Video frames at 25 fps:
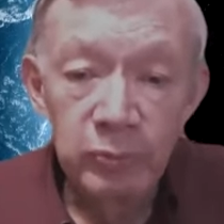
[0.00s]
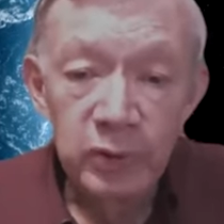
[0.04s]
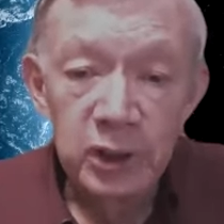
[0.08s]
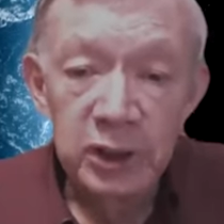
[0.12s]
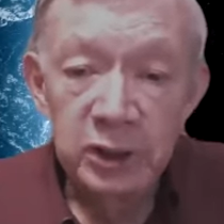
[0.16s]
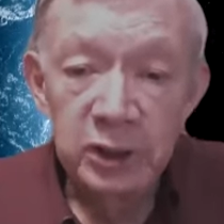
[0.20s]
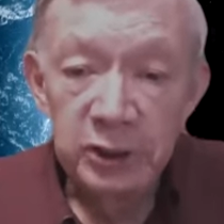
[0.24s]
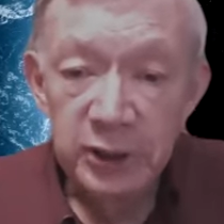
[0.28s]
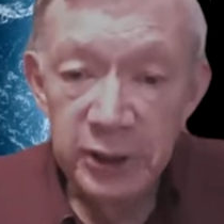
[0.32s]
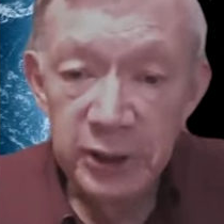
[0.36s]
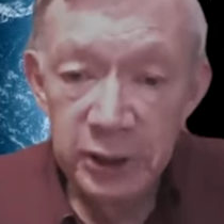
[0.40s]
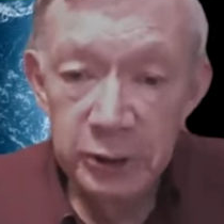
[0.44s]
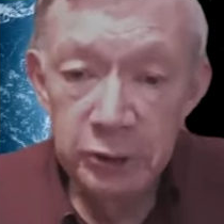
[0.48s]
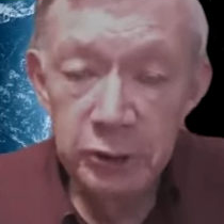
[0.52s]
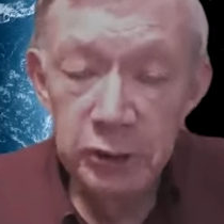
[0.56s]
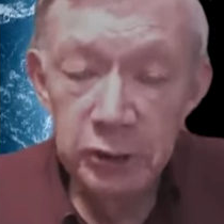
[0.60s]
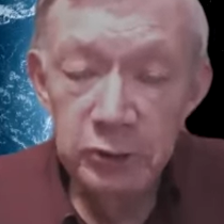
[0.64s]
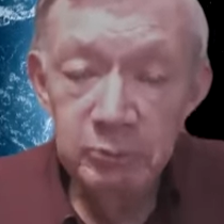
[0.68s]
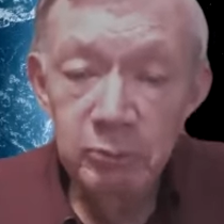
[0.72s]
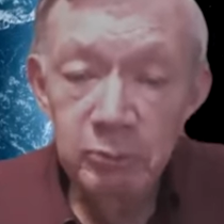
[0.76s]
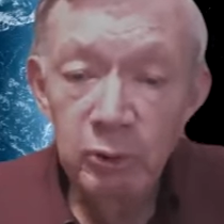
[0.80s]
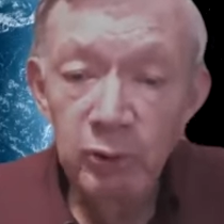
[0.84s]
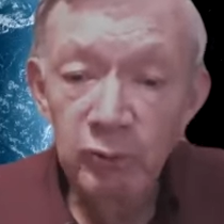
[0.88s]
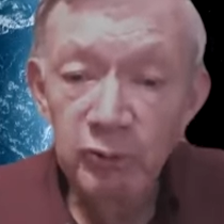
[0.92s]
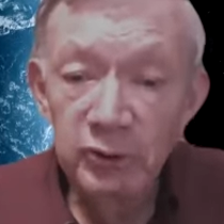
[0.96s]

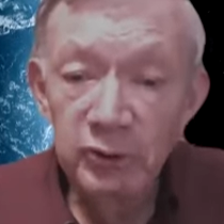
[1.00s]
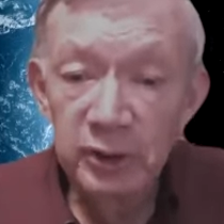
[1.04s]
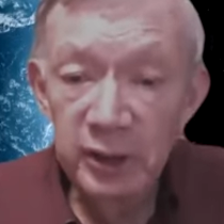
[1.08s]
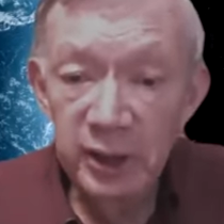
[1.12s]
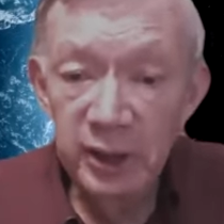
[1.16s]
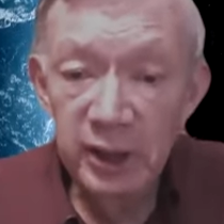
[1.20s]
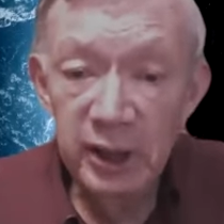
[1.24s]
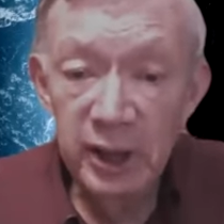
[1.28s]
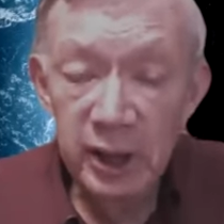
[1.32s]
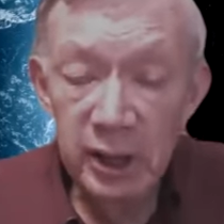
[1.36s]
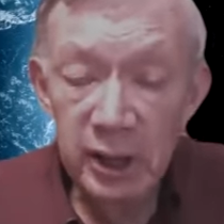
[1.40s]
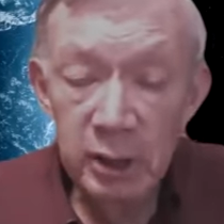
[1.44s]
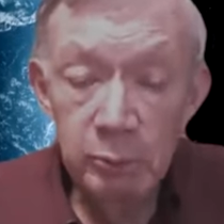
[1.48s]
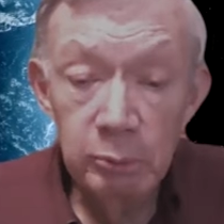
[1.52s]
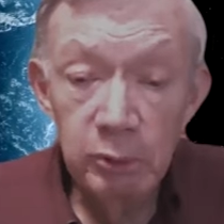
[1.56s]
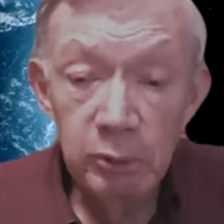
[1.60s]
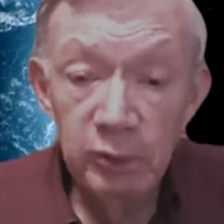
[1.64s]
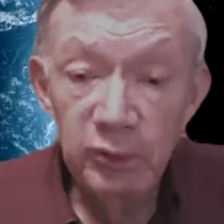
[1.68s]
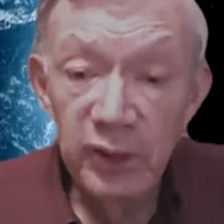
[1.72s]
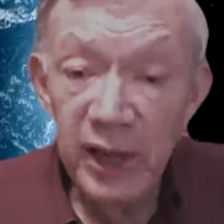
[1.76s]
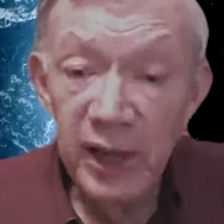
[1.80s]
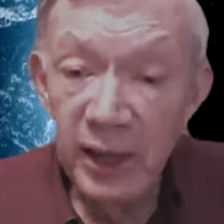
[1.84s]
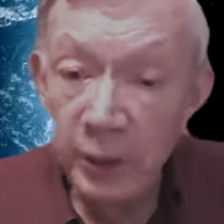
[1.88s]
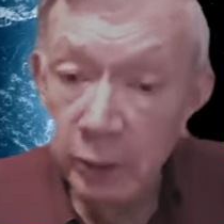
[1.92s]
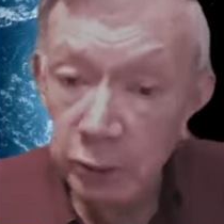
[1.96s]
continues moving ahead with
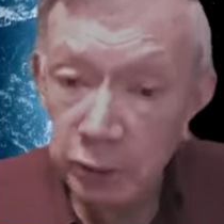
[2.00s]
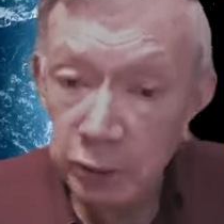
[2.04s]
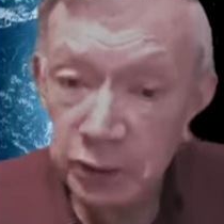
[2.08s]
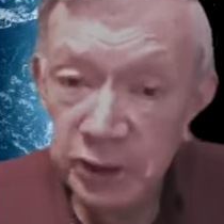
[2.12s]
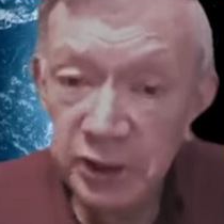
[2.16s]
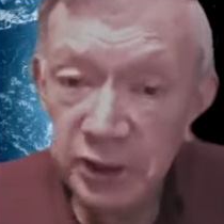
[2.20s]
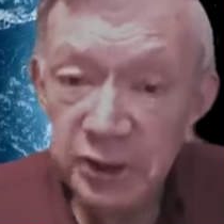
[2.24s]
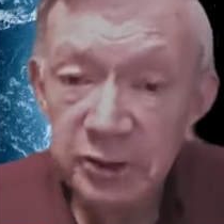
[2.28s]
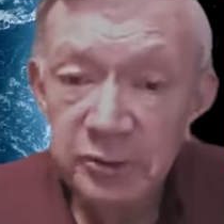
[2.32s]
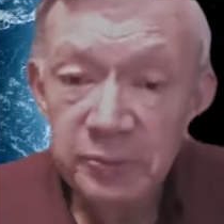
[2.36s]
energy,